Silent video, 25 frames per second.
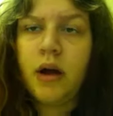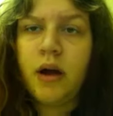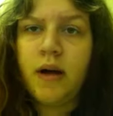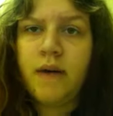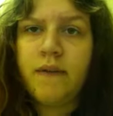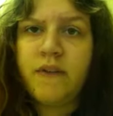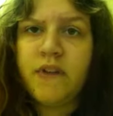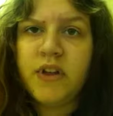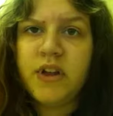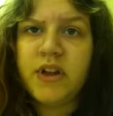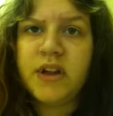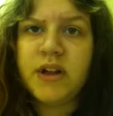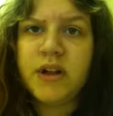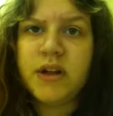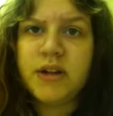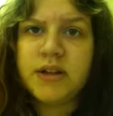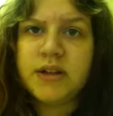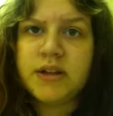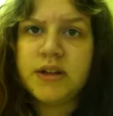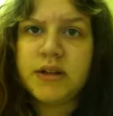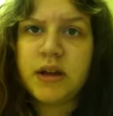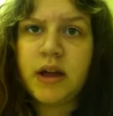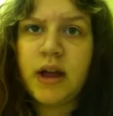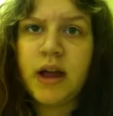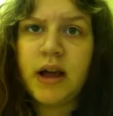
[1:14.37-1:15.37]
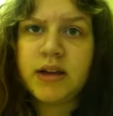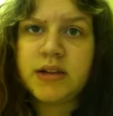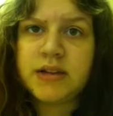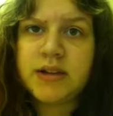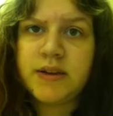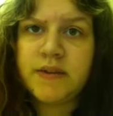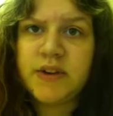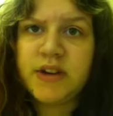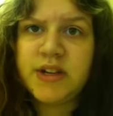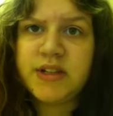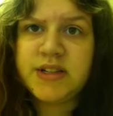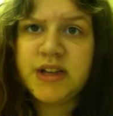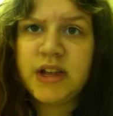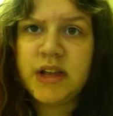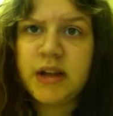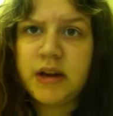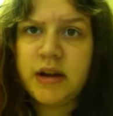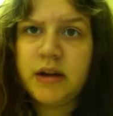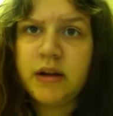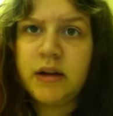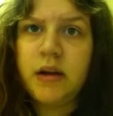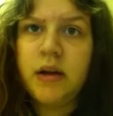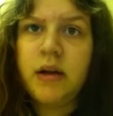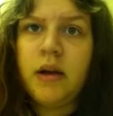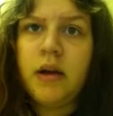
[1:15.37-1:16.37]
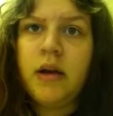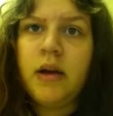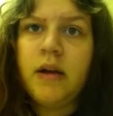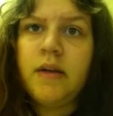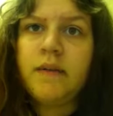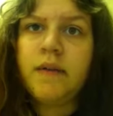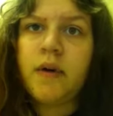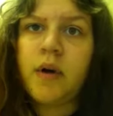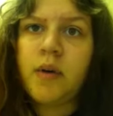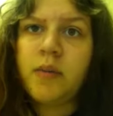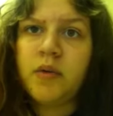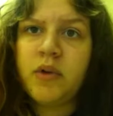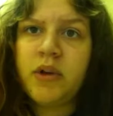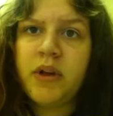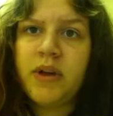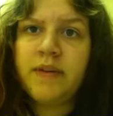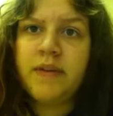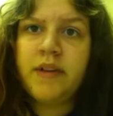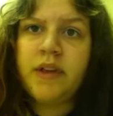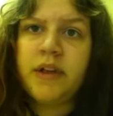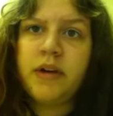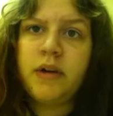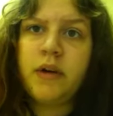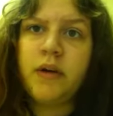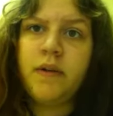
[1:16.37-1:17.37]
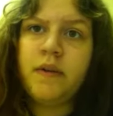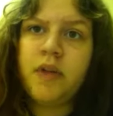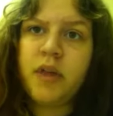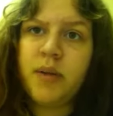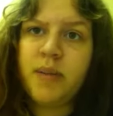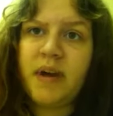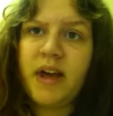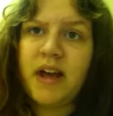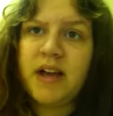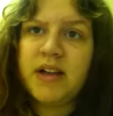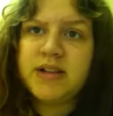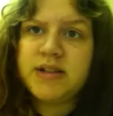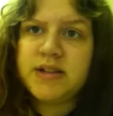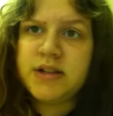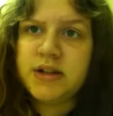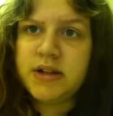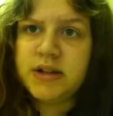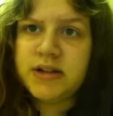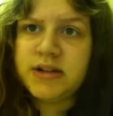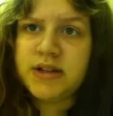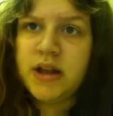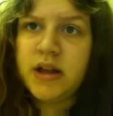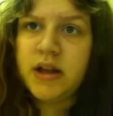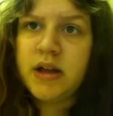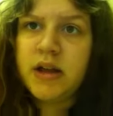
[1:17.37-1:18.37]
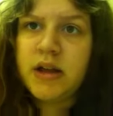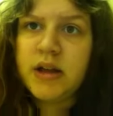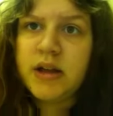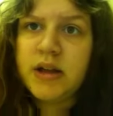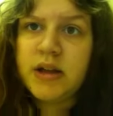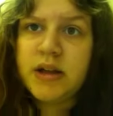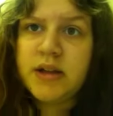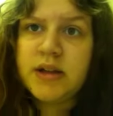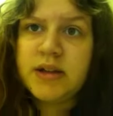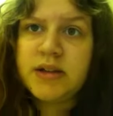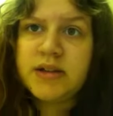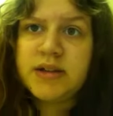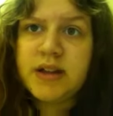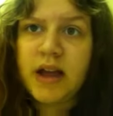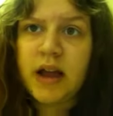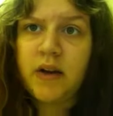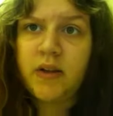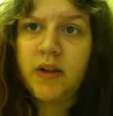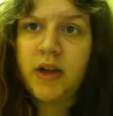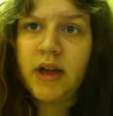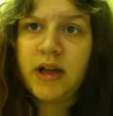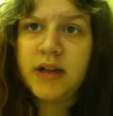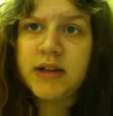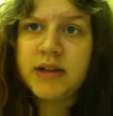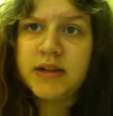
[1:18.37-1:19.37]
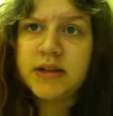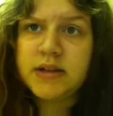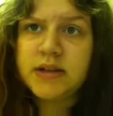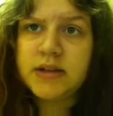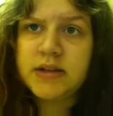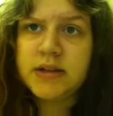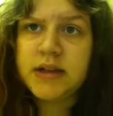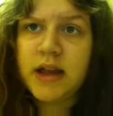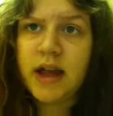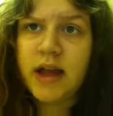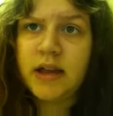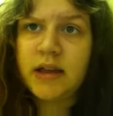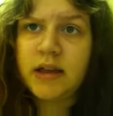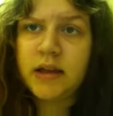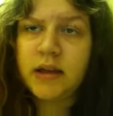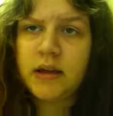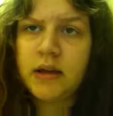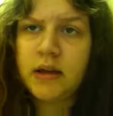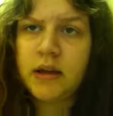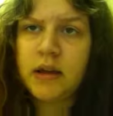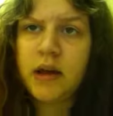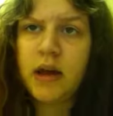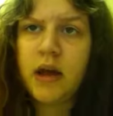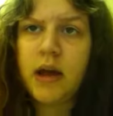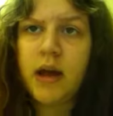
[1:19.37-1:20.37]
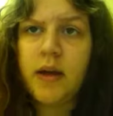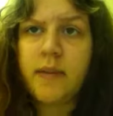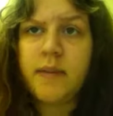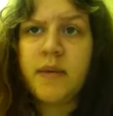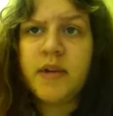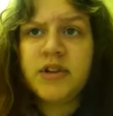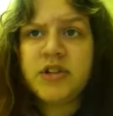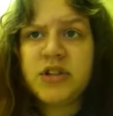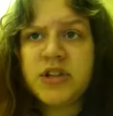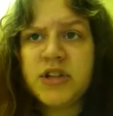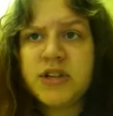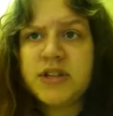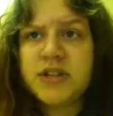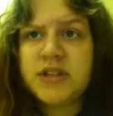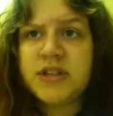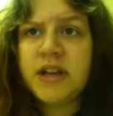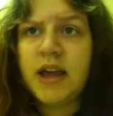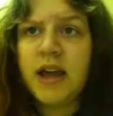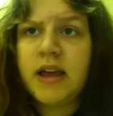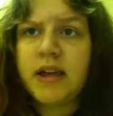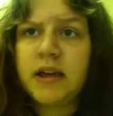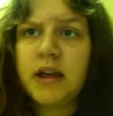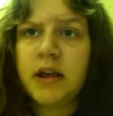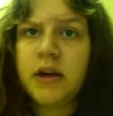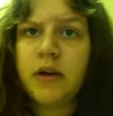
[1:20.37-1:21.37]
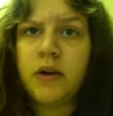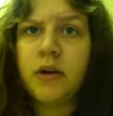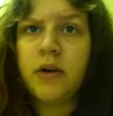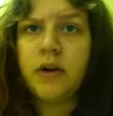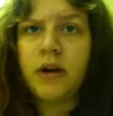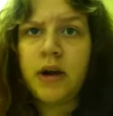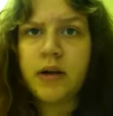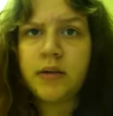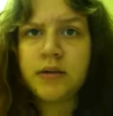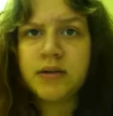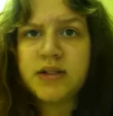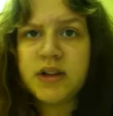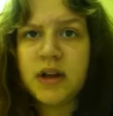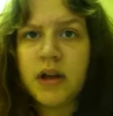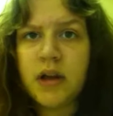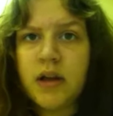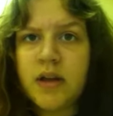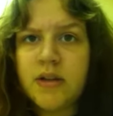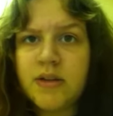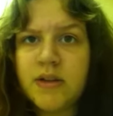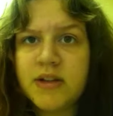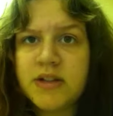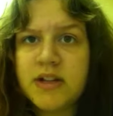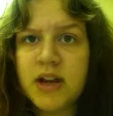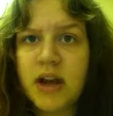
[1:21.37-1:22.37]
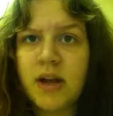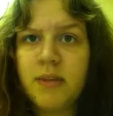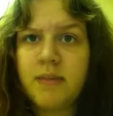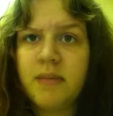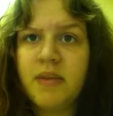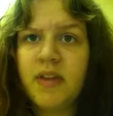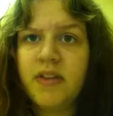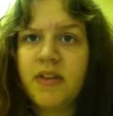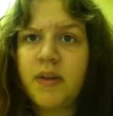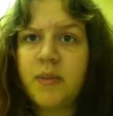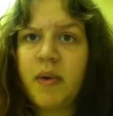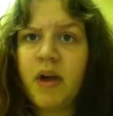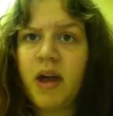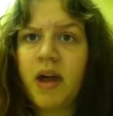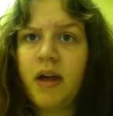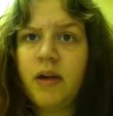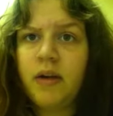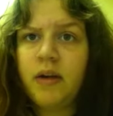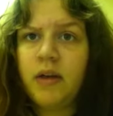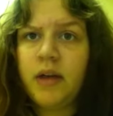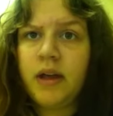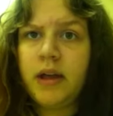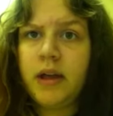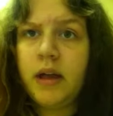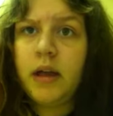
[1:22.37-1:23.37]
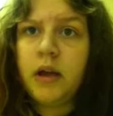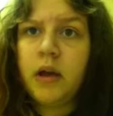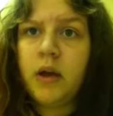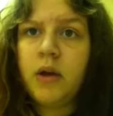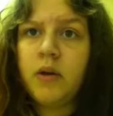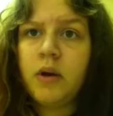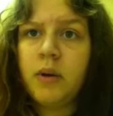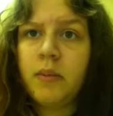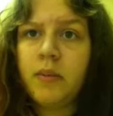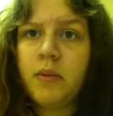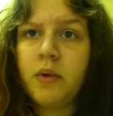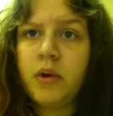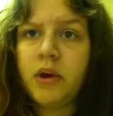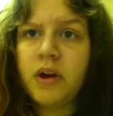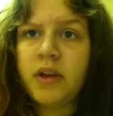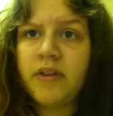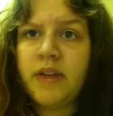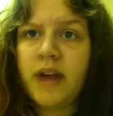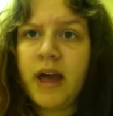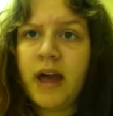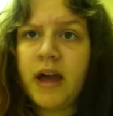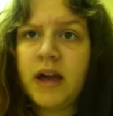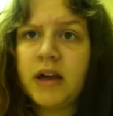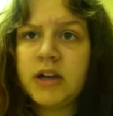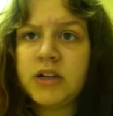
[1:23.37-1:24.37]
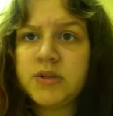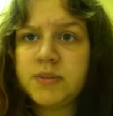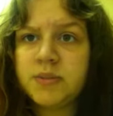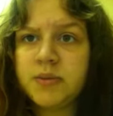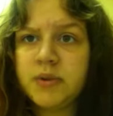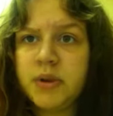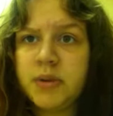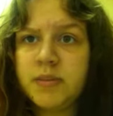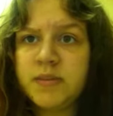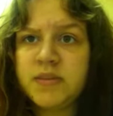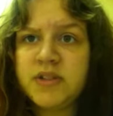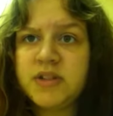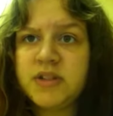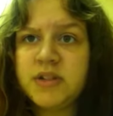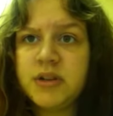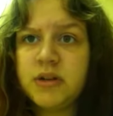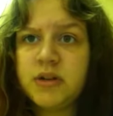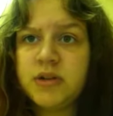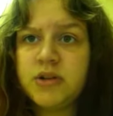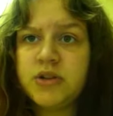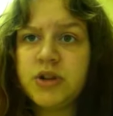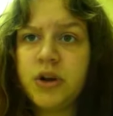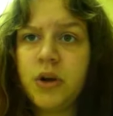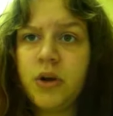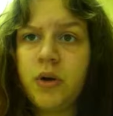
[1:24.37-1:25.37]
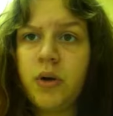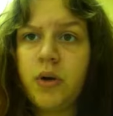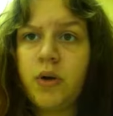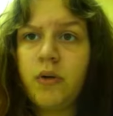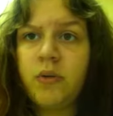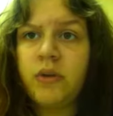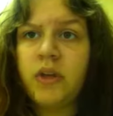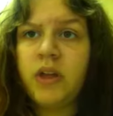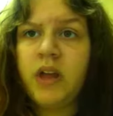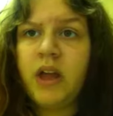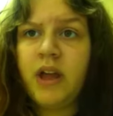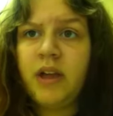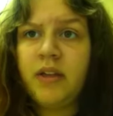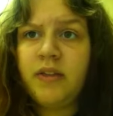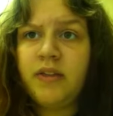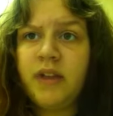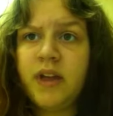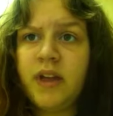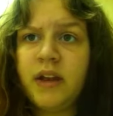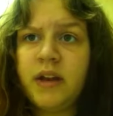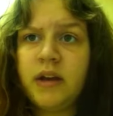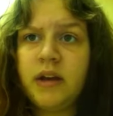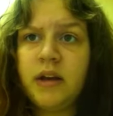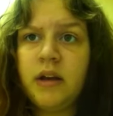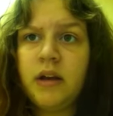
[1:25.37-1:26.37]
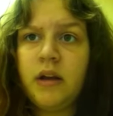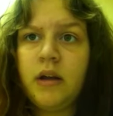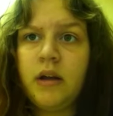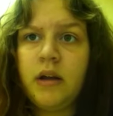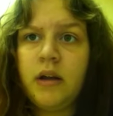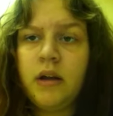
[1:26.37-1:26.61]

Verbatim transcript: of the activity seen from Cleveland over the past years. Satellite take images taken around the time that the pilot reported the ash plumes show only a thin